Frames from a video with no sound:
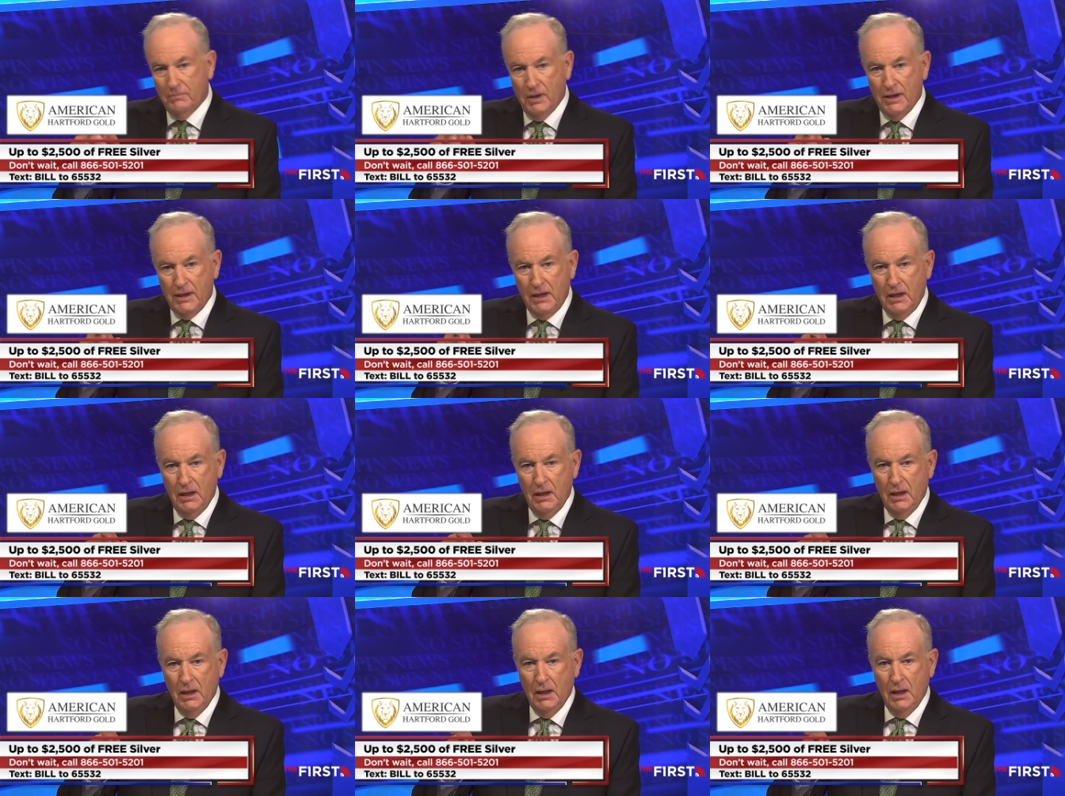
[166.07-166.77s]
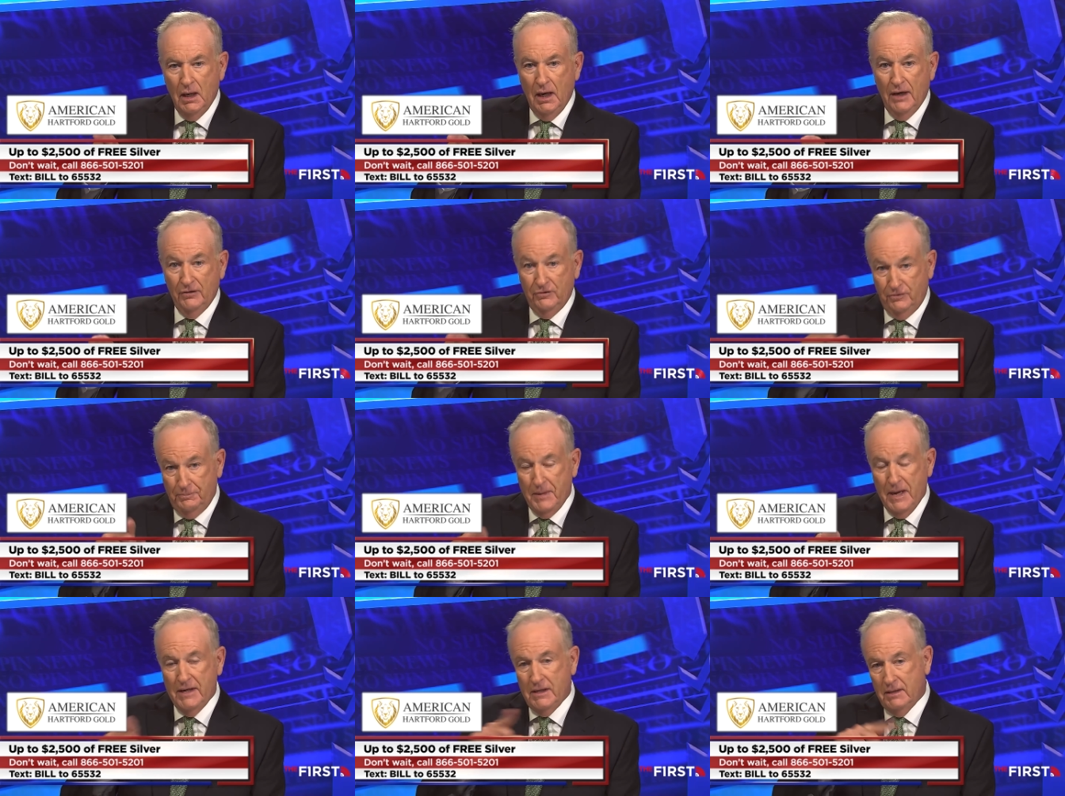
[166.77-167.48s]
money and
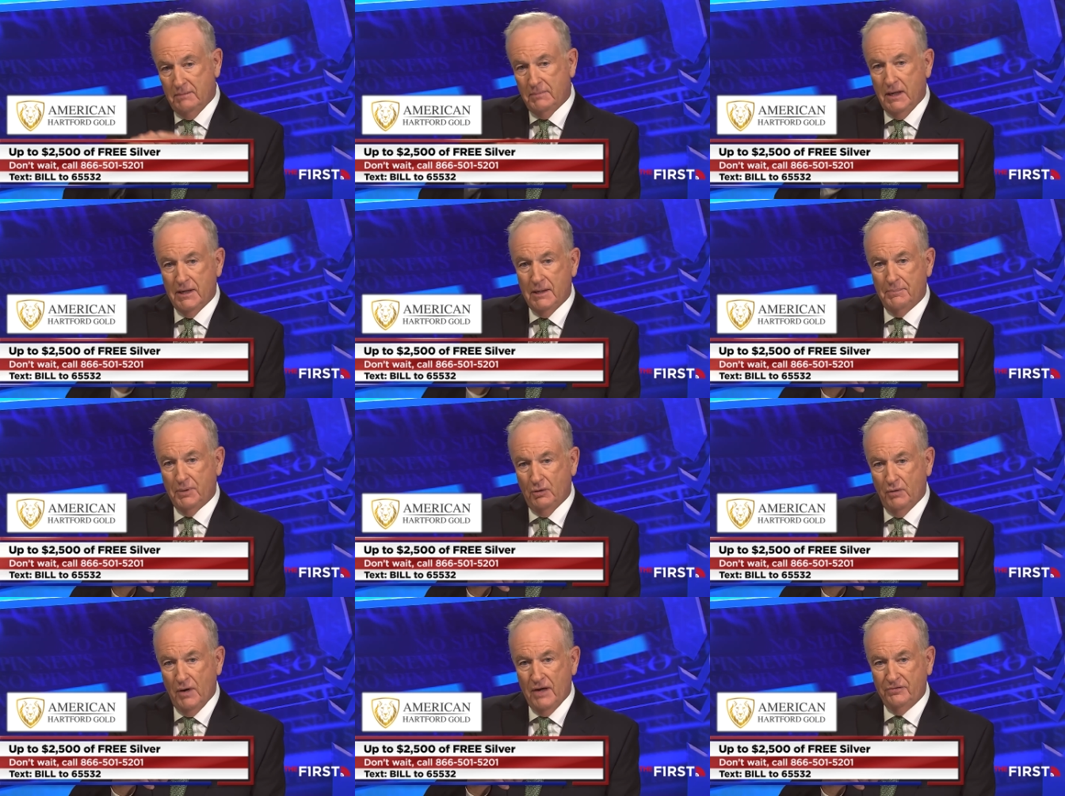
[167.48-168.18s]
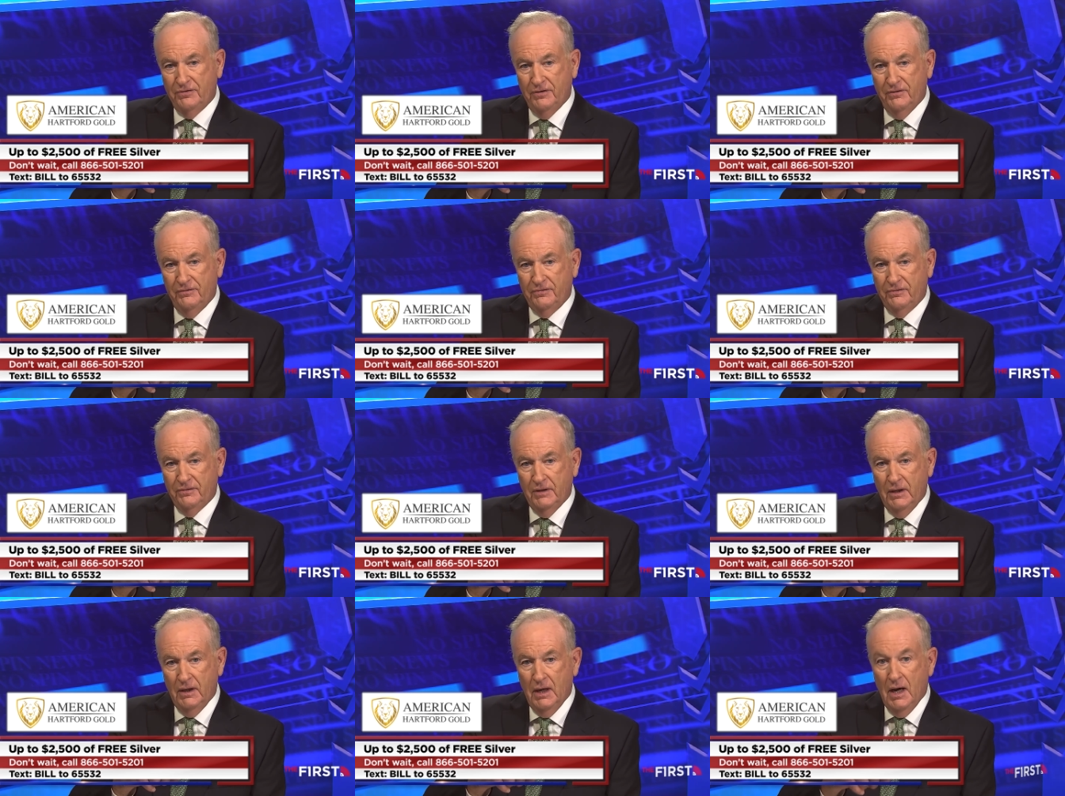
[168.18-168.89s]
spending by the
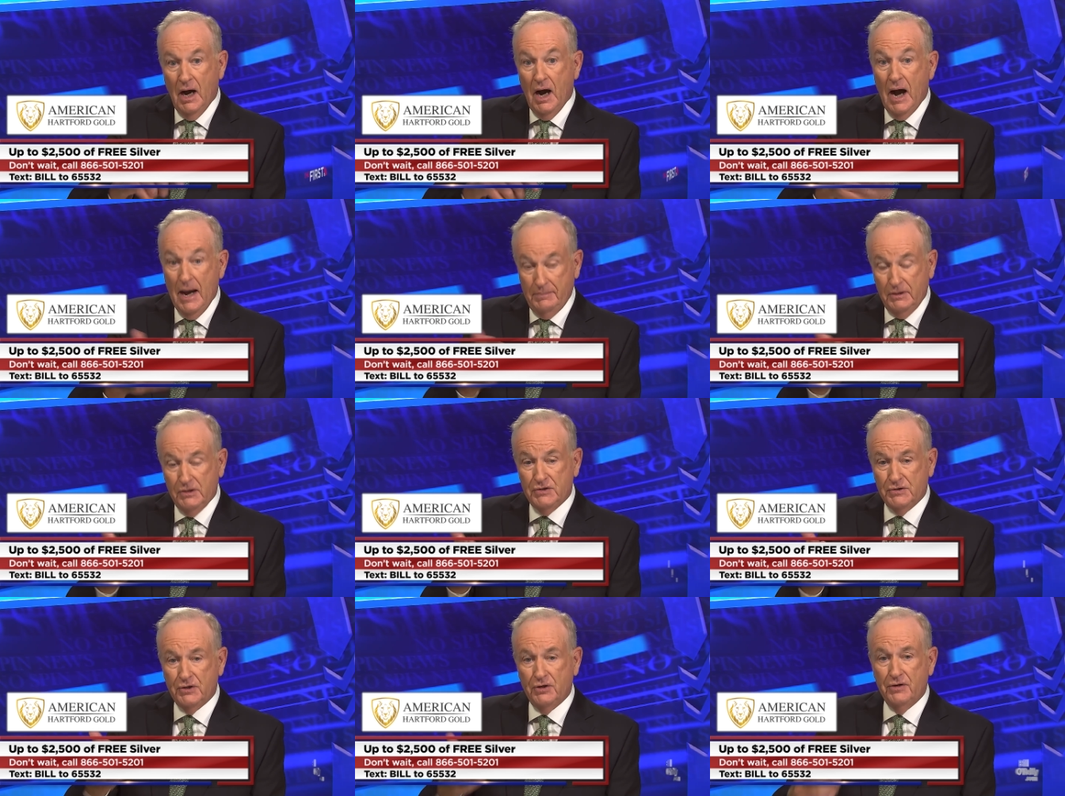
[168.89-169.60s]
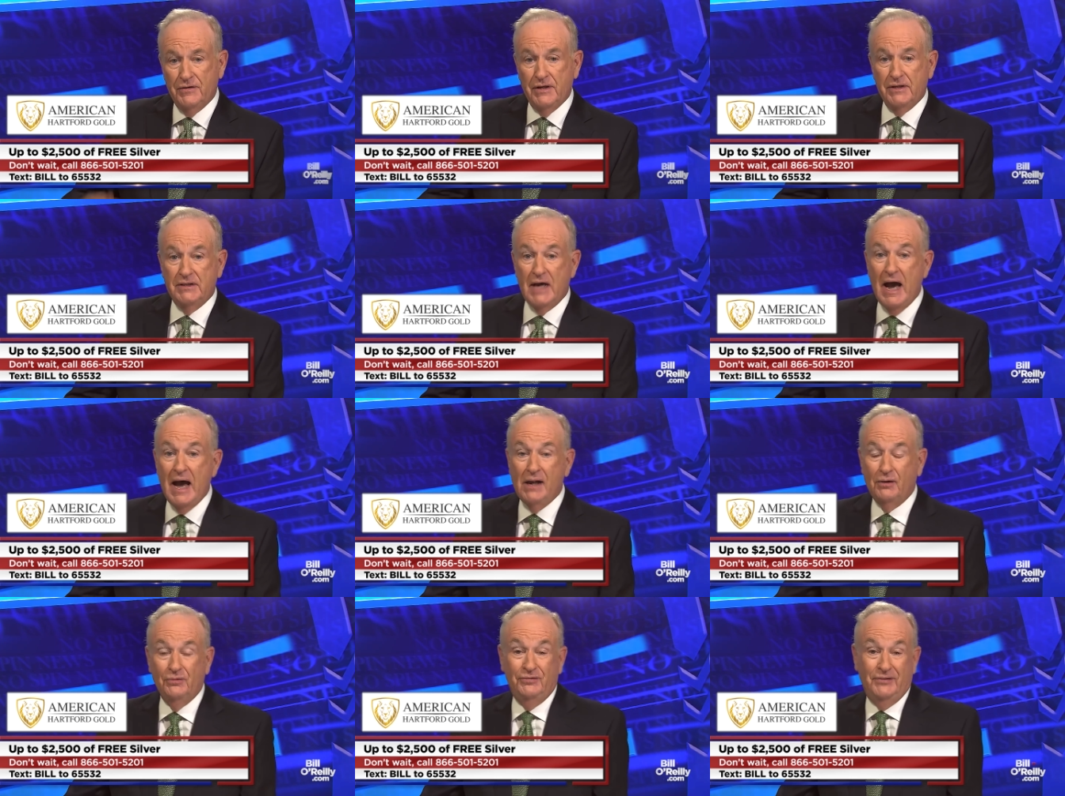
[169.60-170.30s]
progressives, I'm concerned the
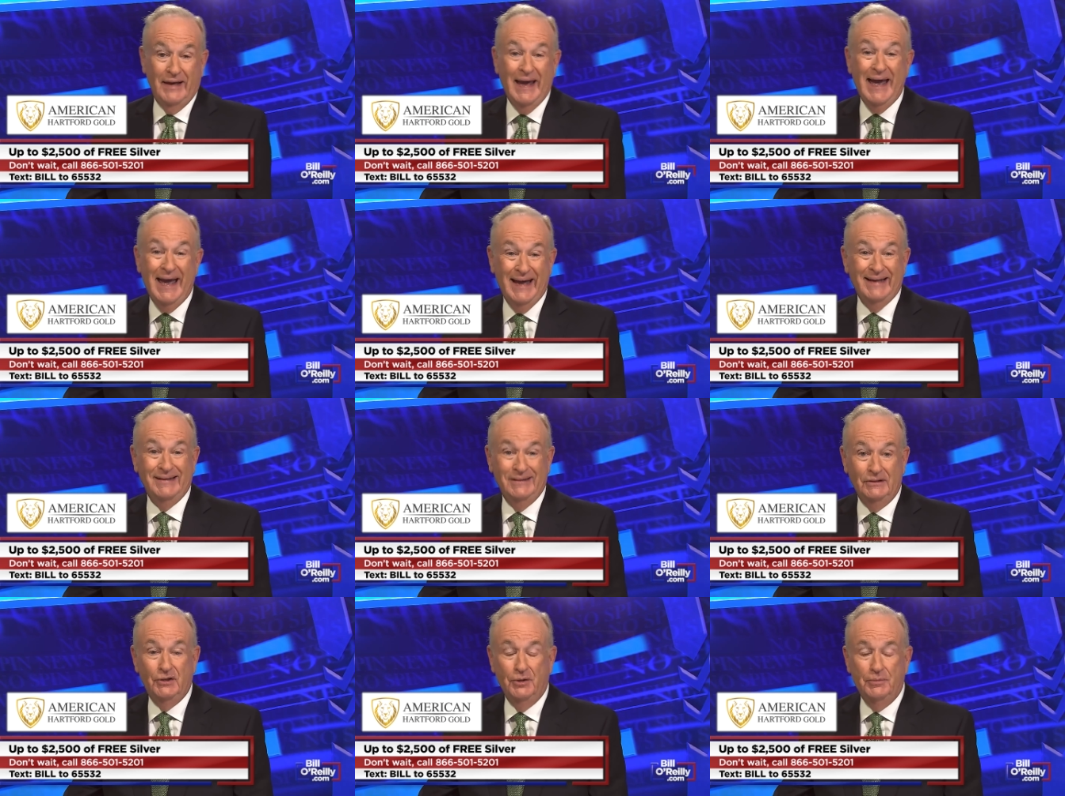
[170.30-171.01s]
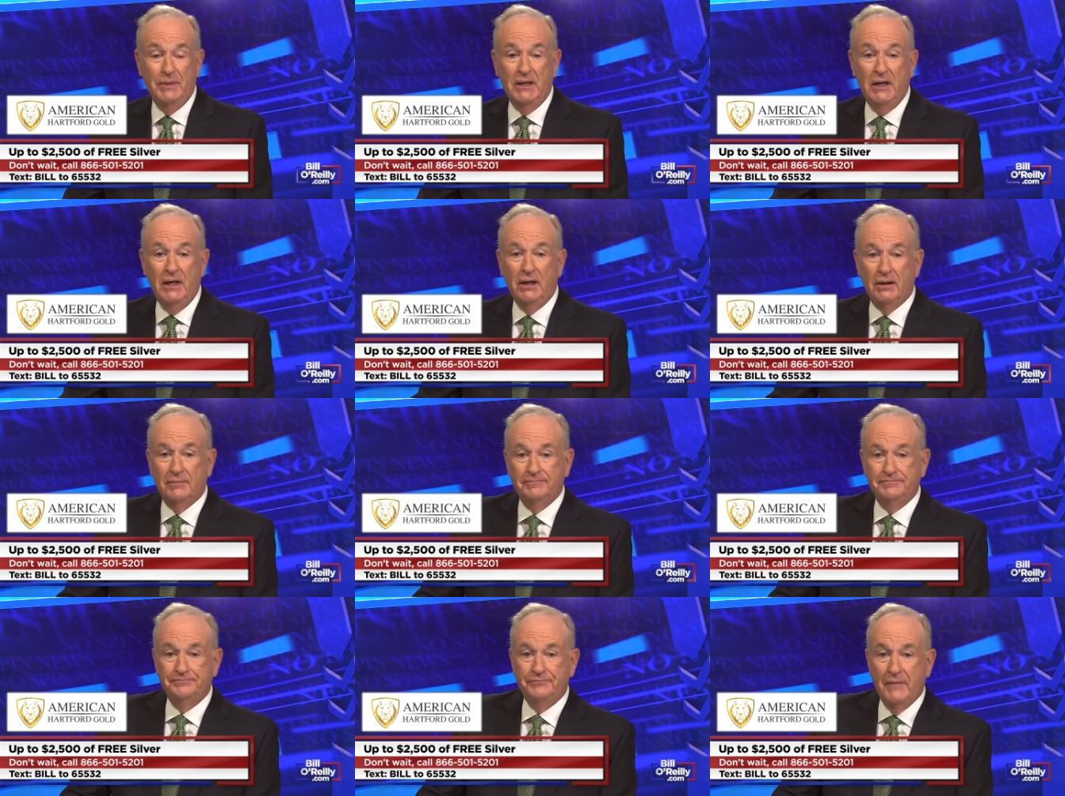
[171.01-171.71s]
dollar's end could be near.